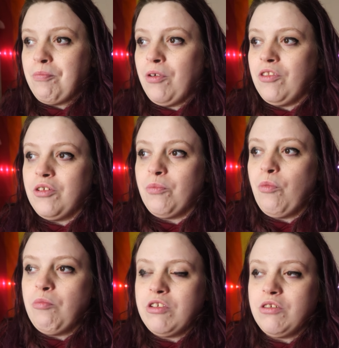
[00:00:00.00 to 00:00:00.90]
But the
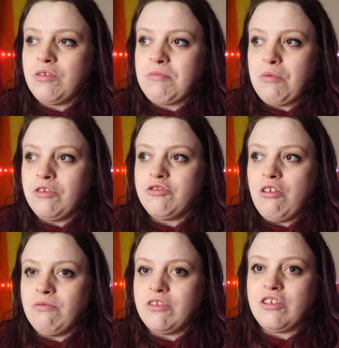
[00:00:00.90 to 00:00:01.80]
woman who got my 1-1
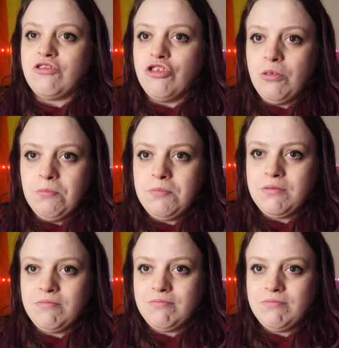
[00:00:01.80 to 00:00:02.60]
was like, jump.